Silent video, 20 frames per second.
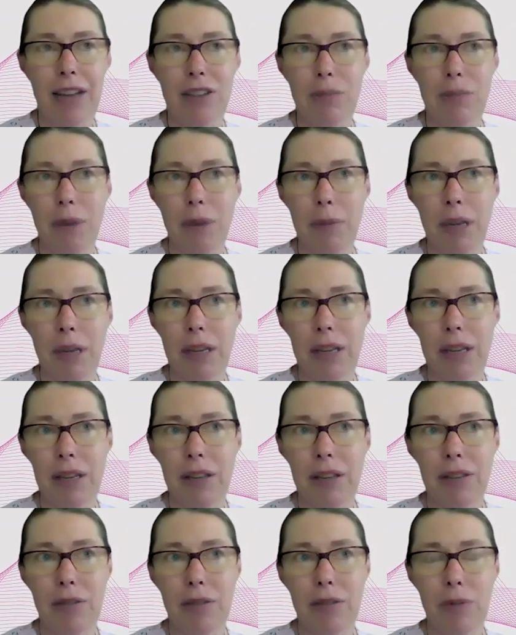so
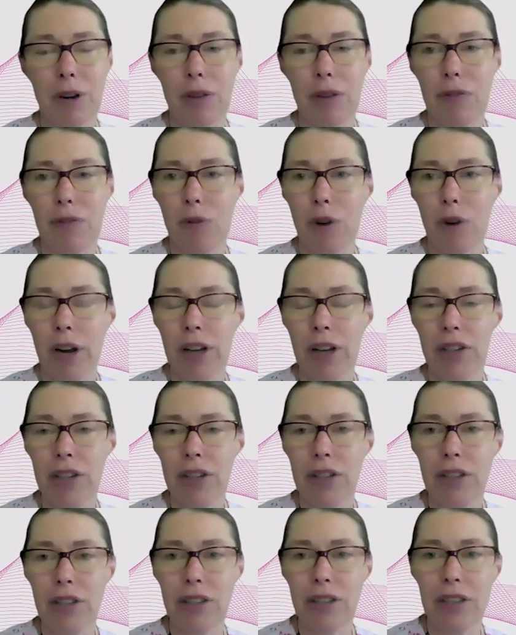maybe 3 or 4
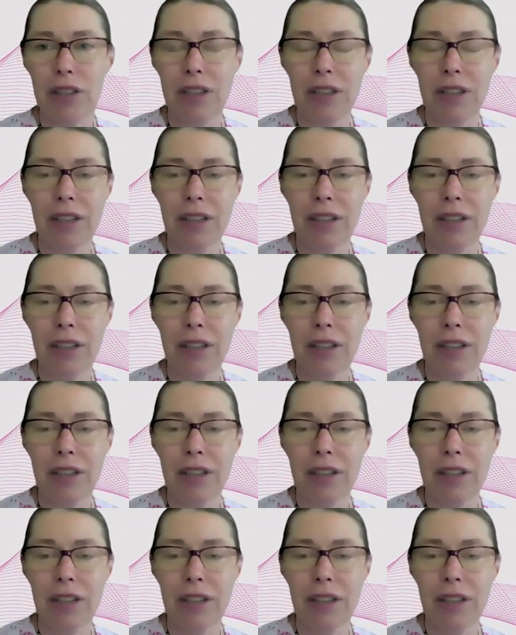inches.